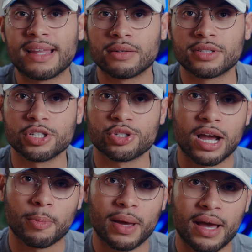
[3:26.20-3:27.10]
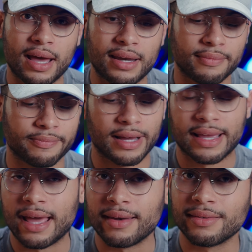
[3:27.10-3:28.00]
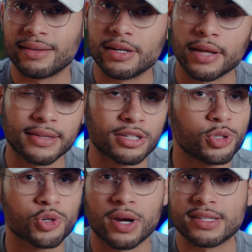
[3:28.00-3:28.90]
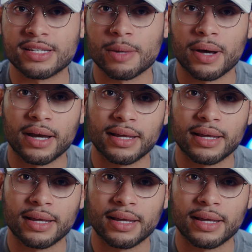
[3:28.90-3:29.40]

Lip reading: down to the trackpad, again, nothing too crazy about